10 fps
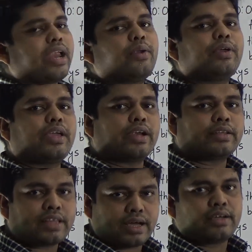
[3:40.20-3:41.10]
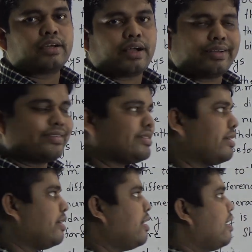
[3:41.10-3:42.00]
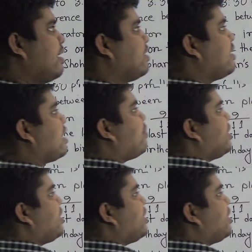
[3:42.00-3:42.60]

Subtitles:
and we get the answer. That